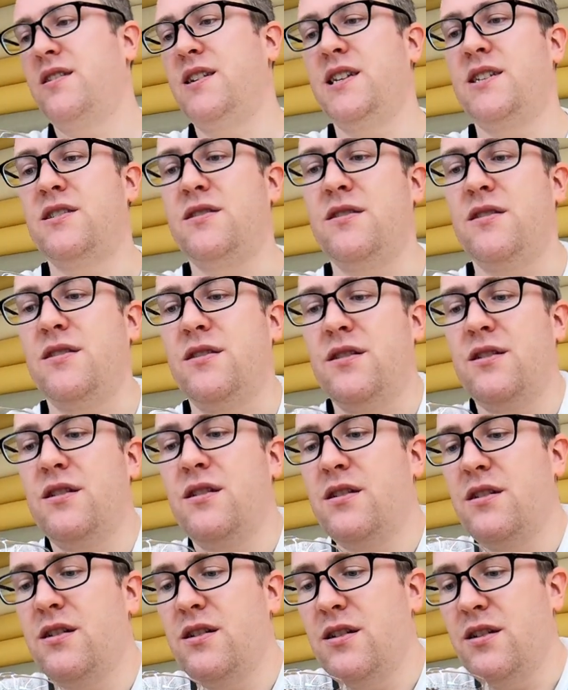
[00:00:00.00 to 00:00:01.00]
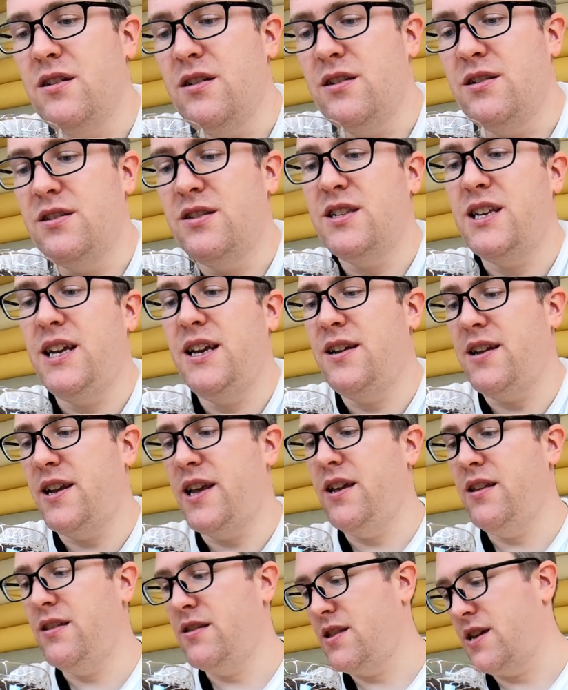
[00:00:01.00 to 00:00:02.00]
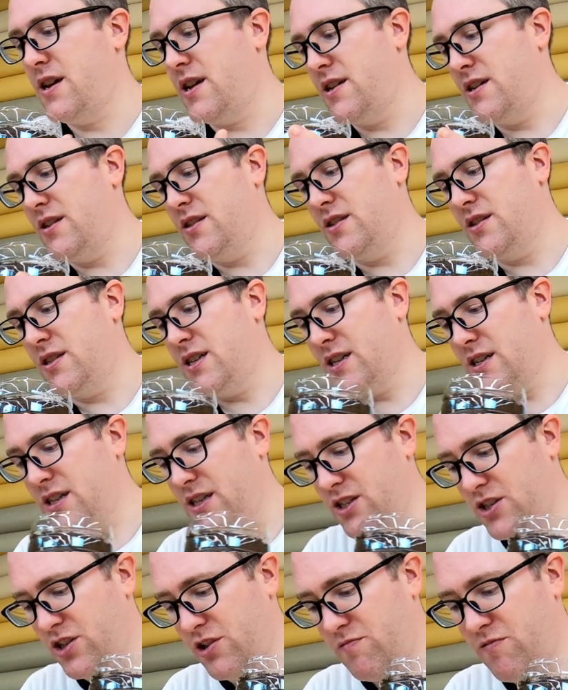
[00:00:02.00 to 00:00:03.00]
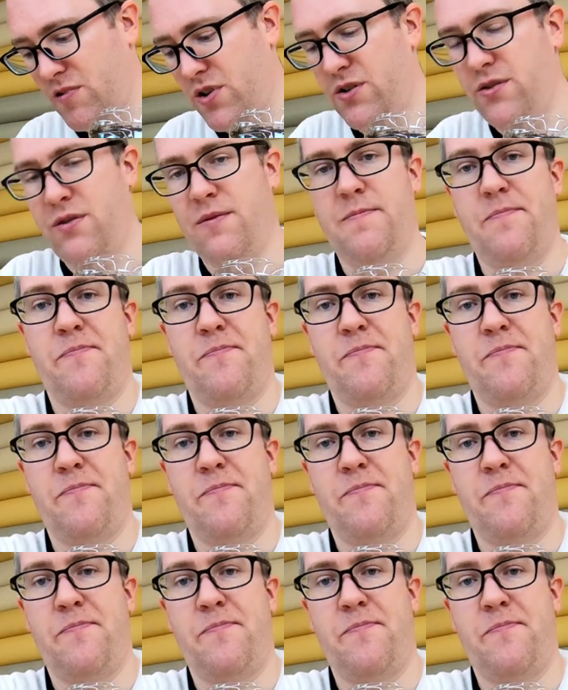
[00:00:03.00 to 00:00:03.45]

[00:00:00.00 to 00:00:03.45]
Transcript: little seedling that has started to grow.